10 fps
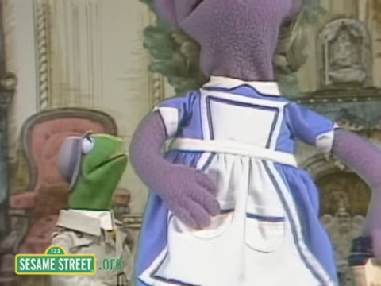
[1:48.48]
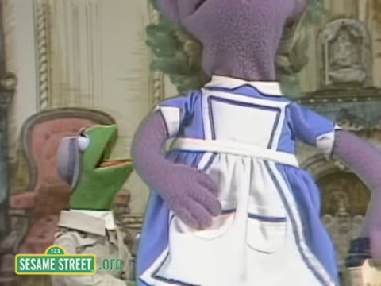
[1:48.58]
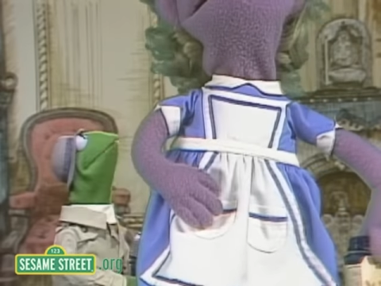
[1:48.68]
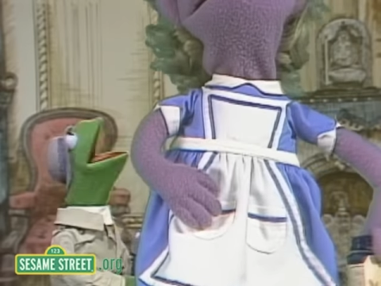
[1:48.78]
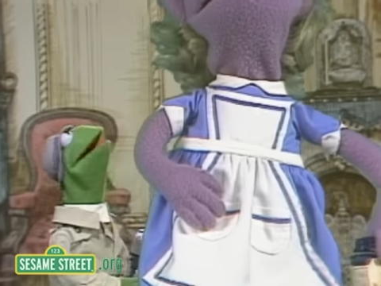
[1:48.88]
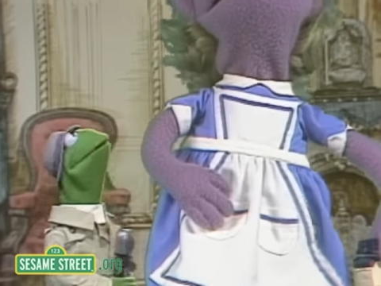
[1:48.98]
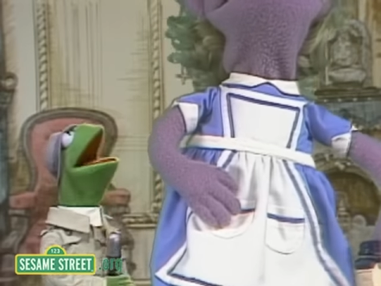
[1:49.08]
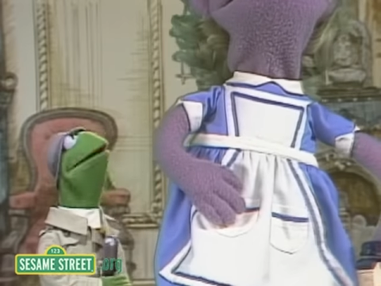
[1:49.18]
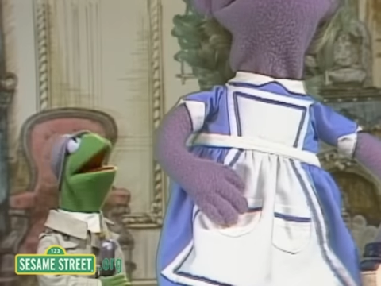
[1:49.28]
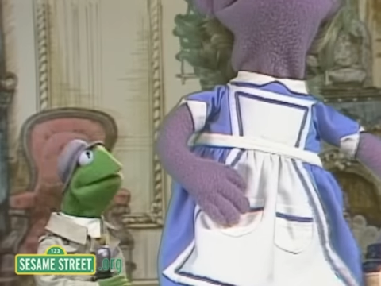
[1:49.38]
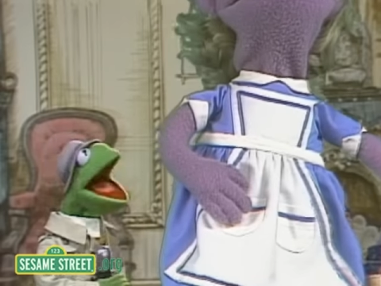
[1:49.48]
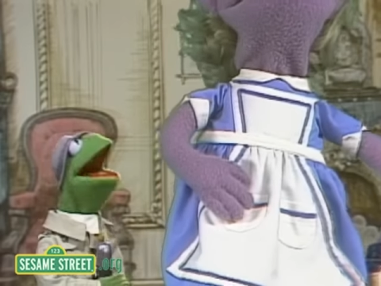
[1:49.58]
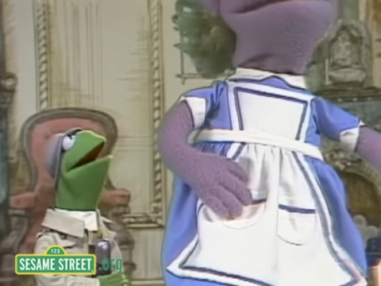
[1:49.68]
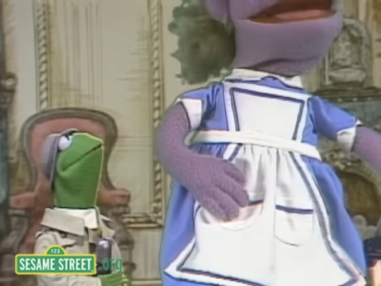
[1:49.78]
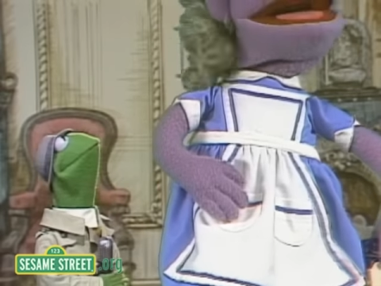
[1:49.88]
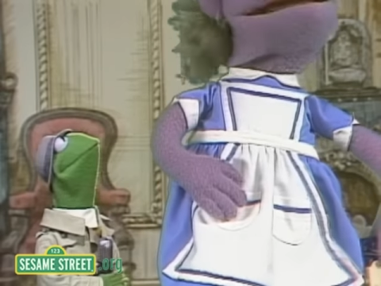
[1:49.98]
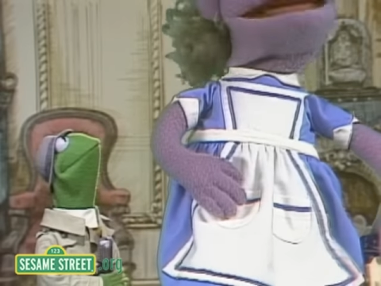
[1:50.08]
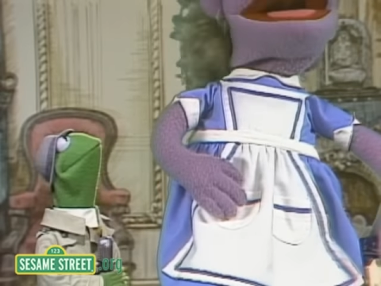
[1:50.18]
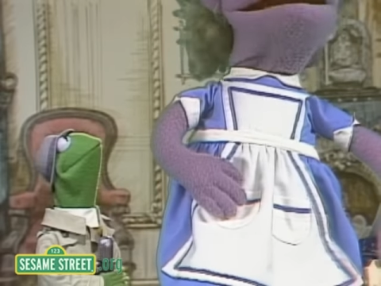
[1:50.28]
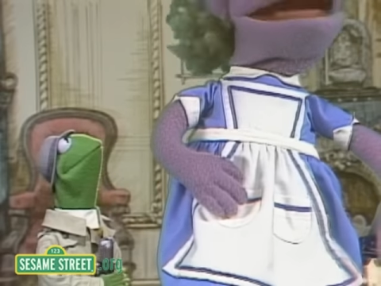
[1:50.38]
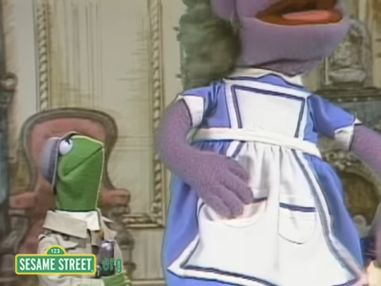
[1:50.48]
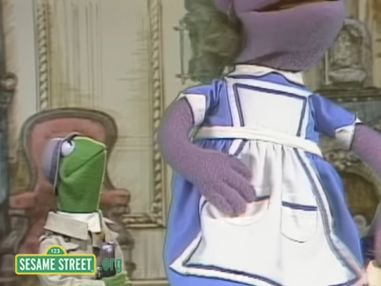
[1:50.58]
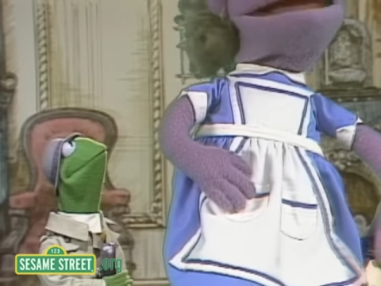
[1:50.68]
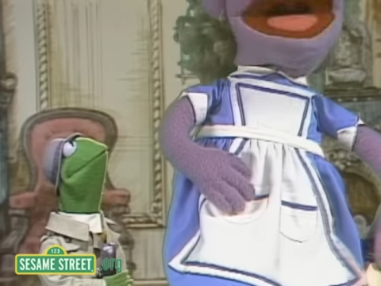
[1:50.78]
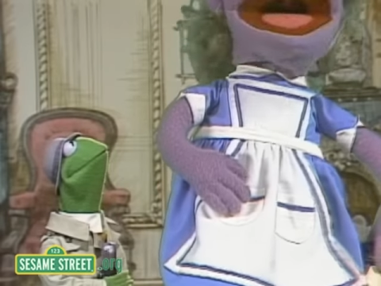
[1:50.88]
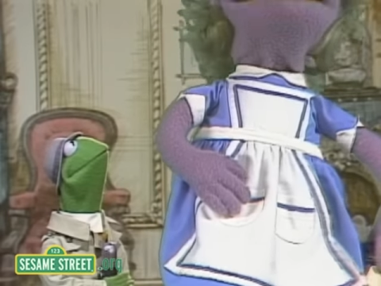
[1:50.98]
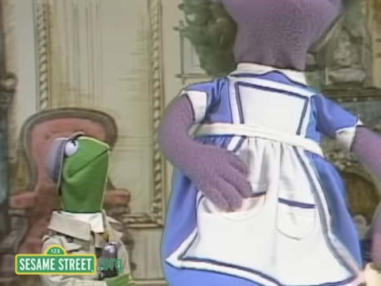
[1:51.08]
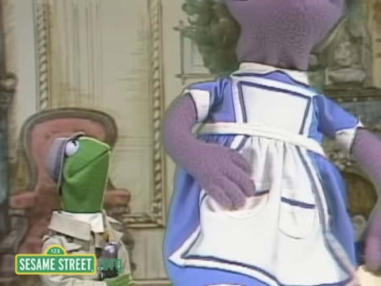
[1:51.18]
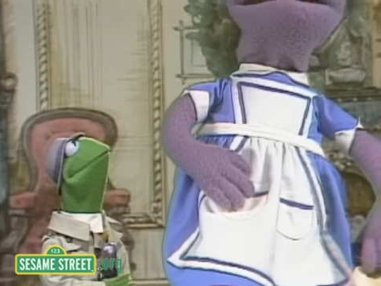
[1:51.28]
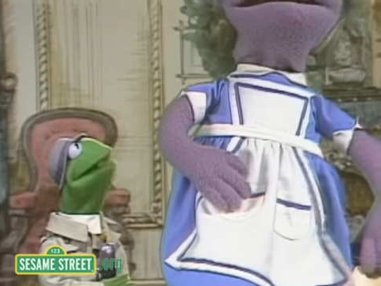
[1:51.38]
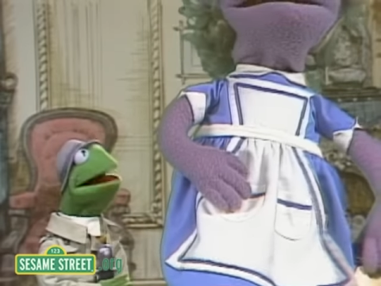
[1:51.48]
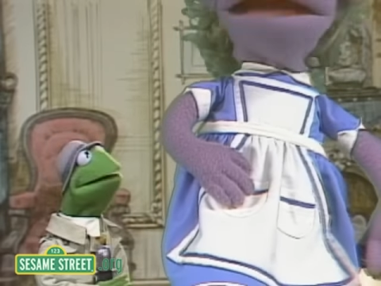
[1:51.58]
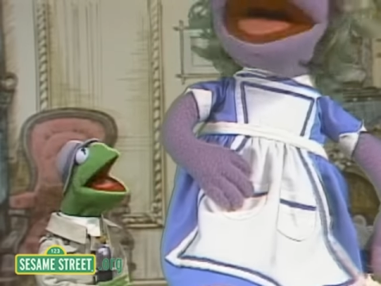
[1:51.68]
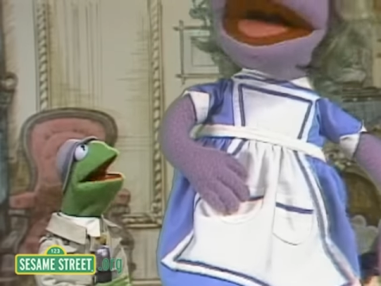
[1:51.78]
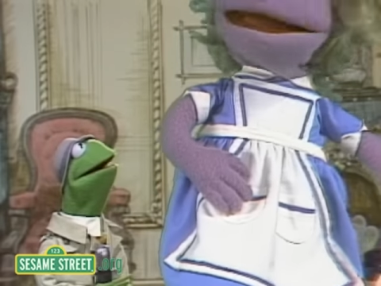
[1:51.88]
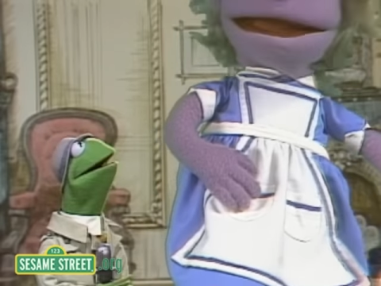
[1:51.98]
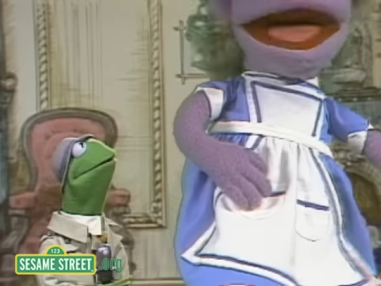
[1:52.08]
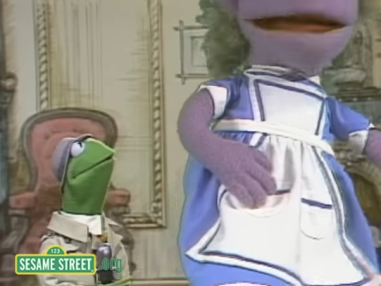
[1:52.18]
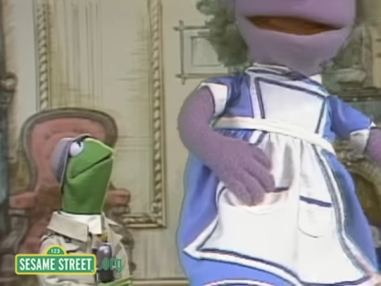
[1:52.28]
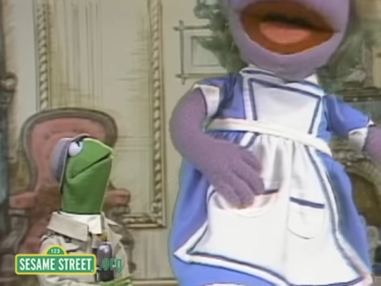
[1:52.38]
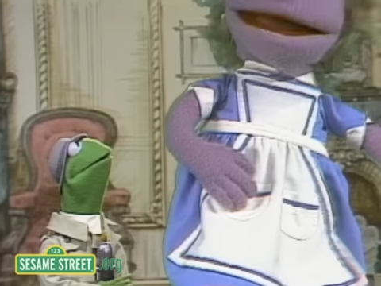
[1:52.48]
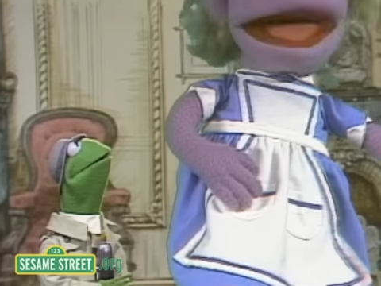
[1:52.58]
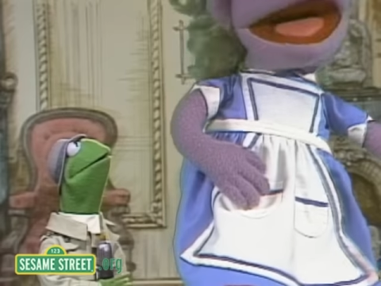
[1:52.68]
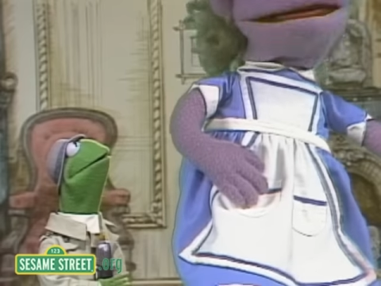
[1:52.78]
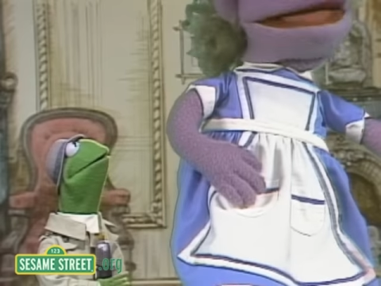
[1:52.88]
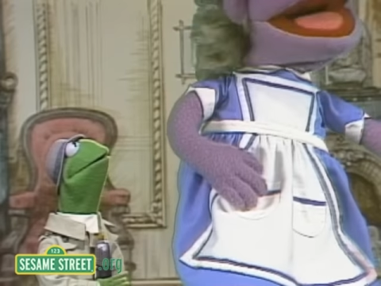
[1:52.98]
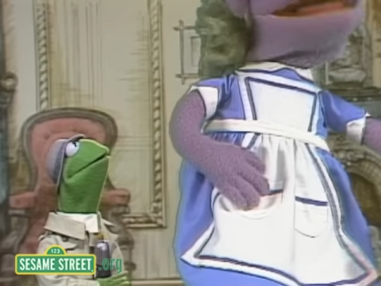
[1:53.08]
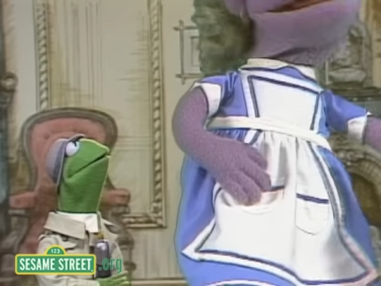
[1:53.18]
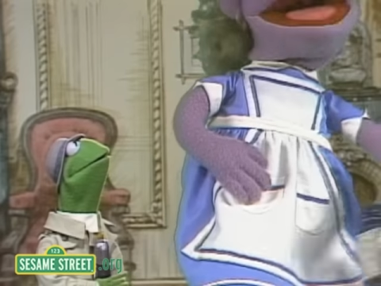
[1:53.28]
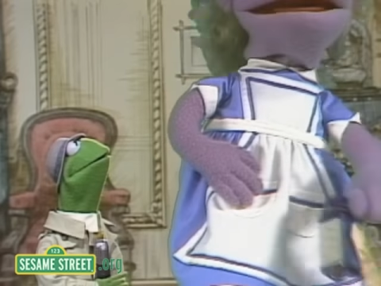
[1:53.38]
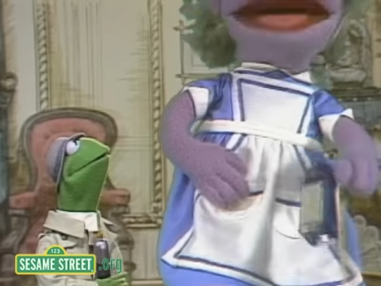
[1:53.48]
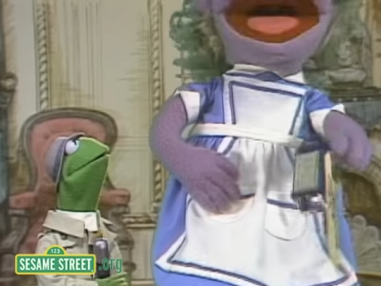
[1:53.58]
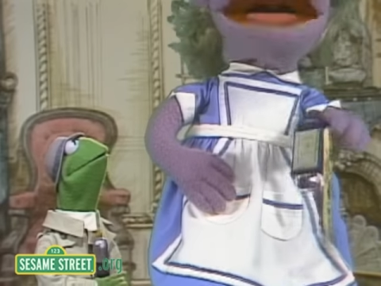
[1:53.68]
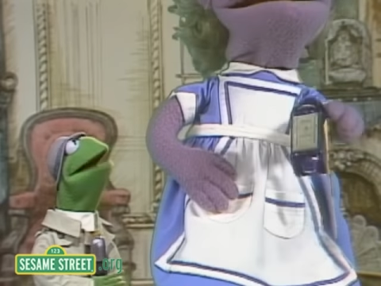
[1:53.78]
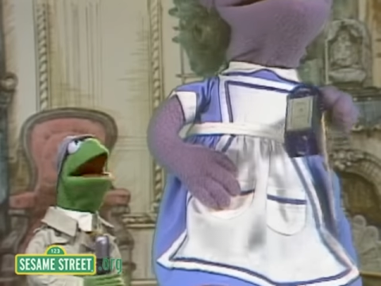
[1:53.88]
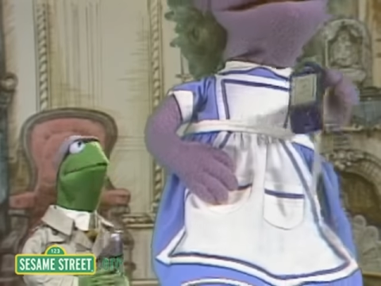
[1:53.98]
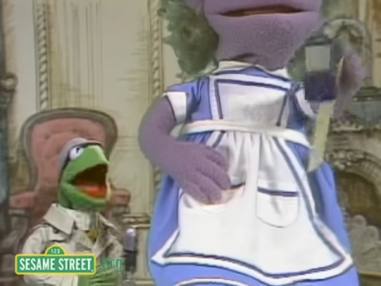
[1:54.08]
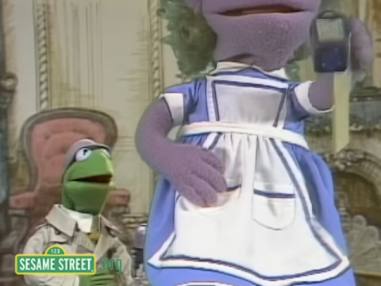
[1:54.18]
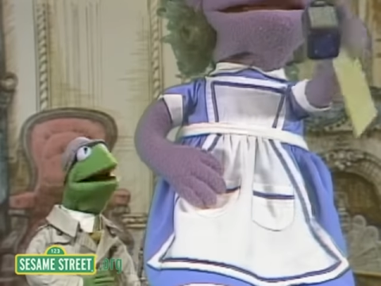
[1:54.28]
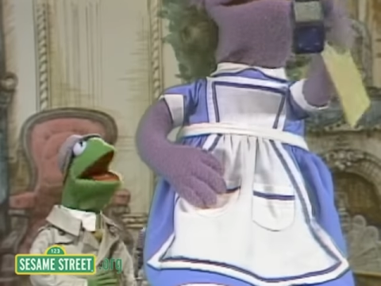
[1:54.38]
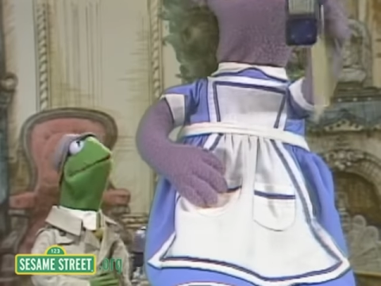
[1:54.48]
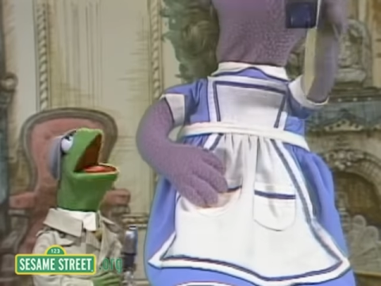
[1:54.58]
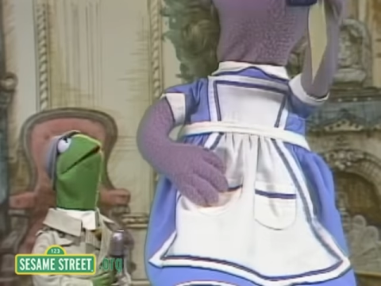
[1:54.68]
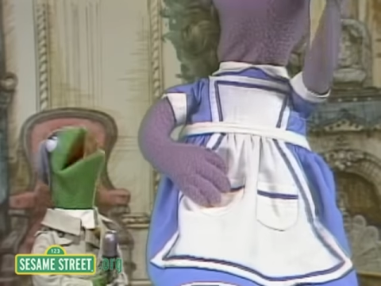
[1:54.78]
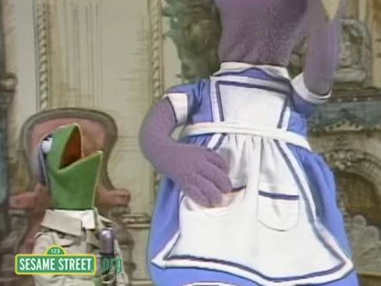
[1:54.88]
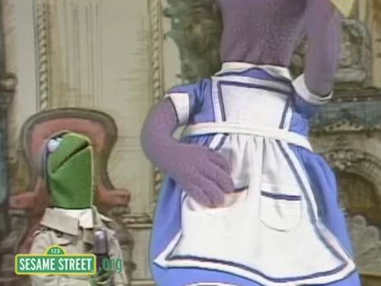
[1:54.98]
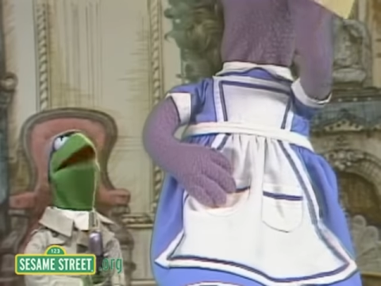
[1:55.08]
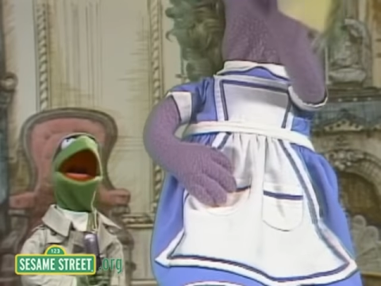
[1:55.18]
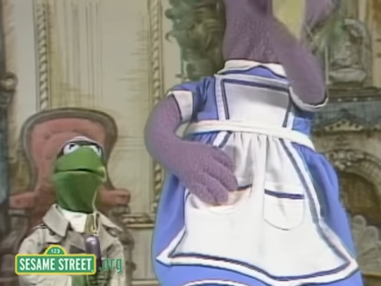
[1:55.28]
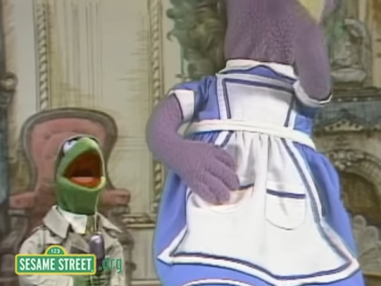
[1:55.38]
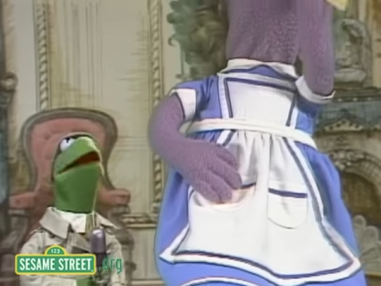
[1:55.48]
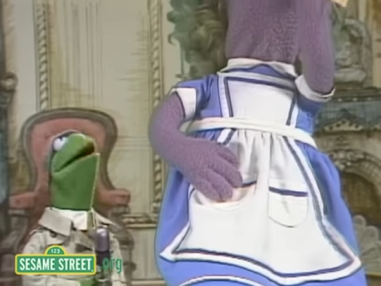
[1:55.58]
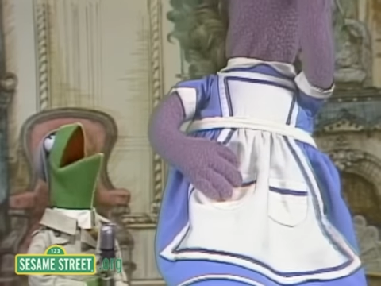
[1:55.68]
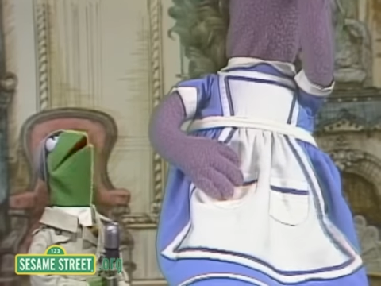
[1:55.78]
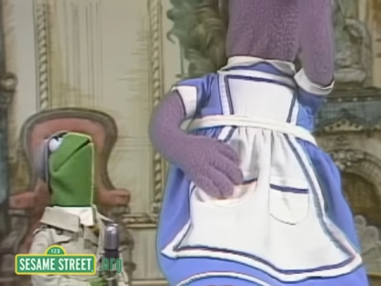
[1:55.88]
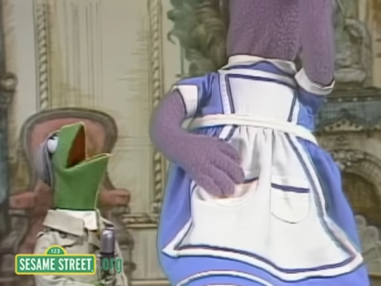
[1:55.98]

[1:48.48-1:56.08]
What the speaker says: No face is visible, so there are no lips to read.